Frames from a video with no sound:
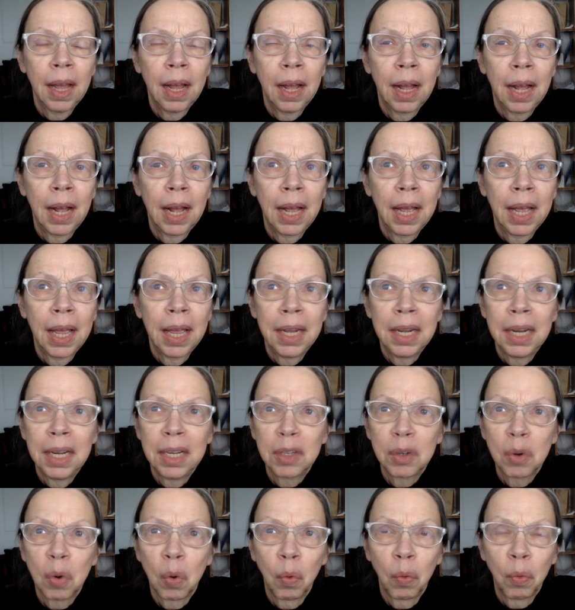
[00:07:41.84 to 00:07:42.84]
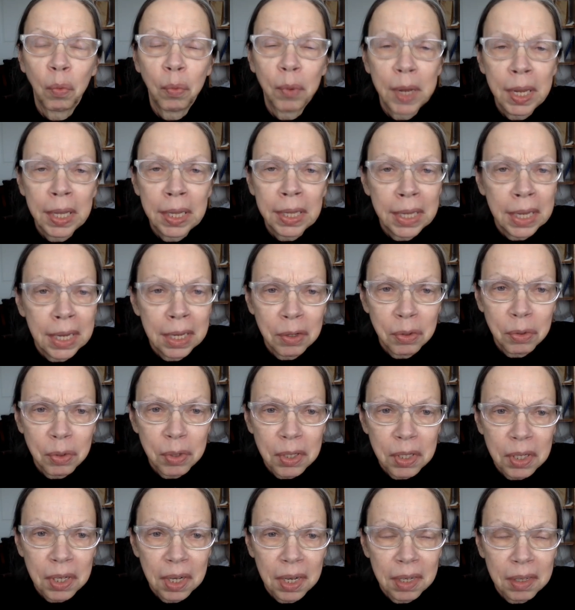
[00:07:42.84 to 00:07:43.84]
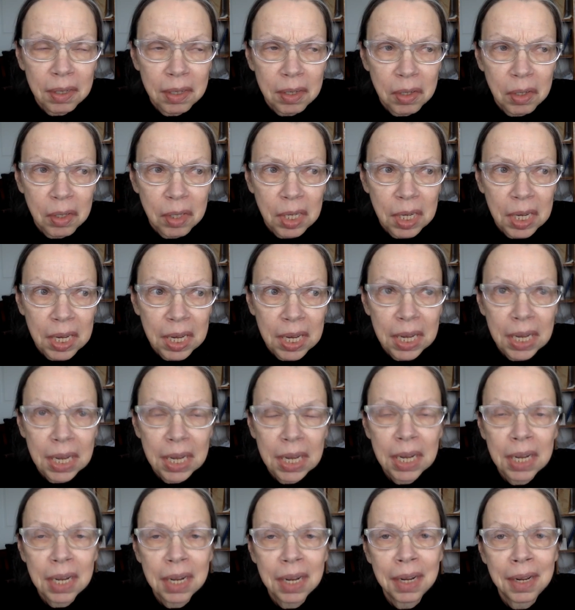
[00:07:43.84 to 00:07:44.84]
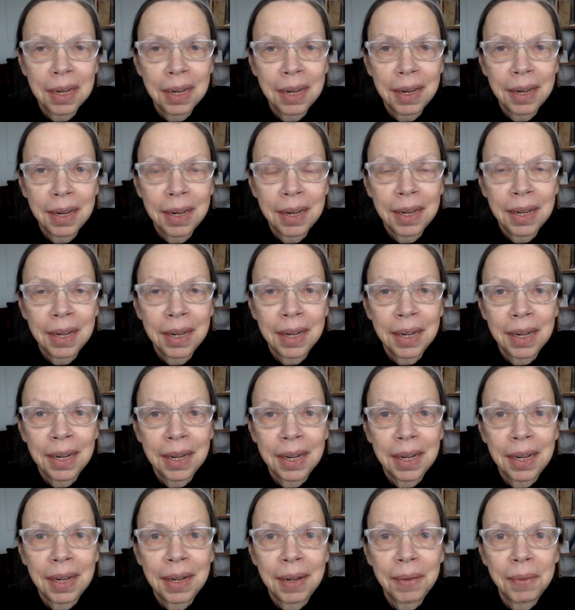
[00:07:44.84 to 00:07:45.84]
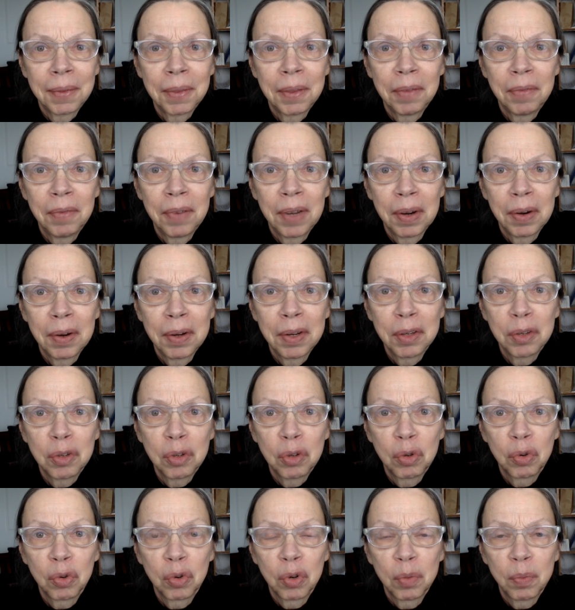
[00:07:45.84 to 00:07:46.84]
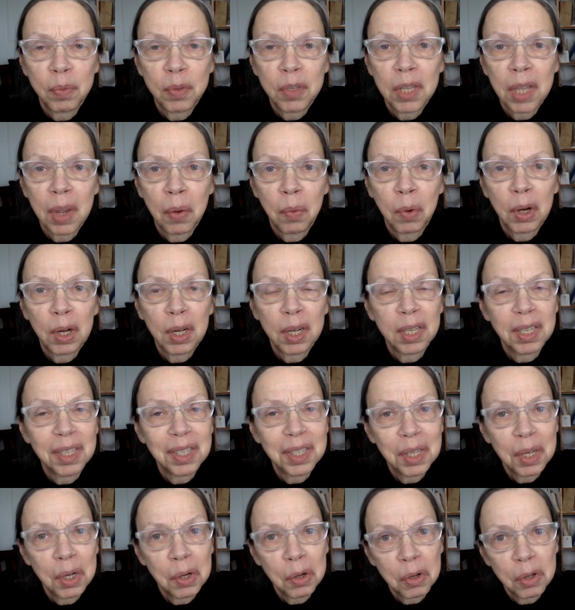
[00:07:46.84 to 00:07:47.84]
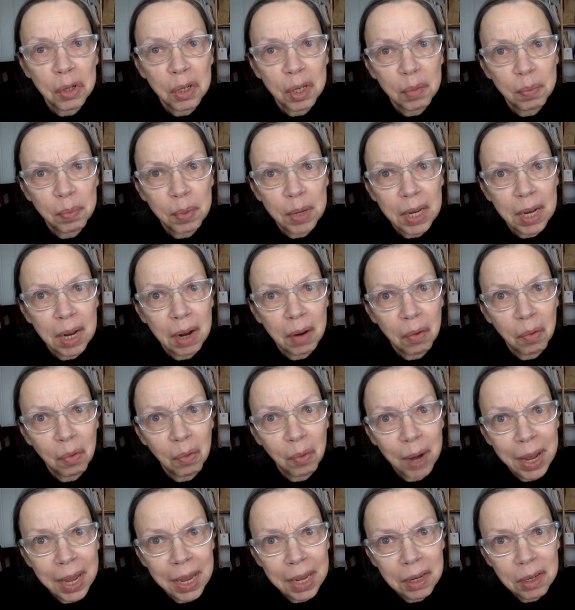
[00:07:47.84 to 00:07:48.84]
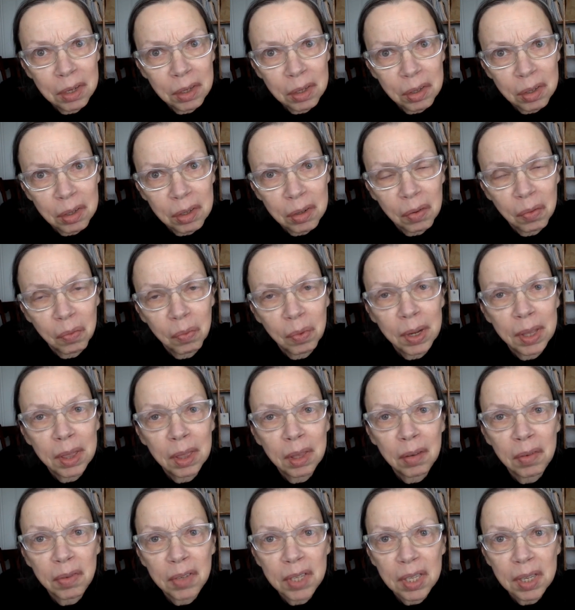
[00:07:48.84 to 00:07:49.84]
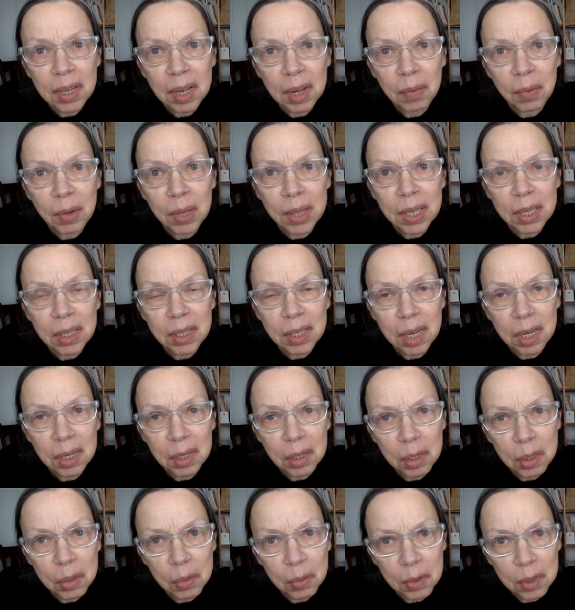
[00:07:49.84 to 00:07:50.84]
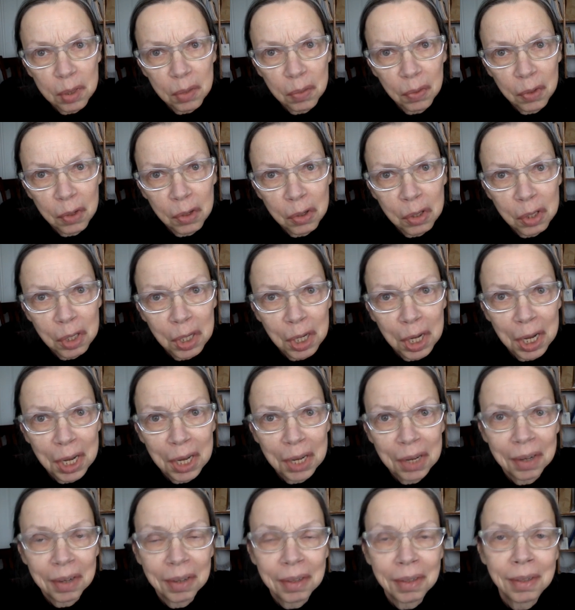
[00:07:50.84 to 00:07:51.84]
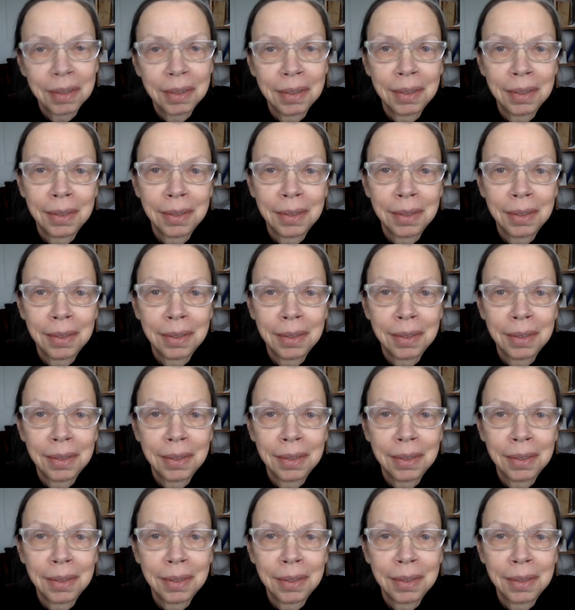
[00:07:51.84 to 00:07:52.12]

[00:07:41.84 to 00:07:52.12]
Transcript: And it's really interesting to see the various groups that were considered to be a race when the census was first taken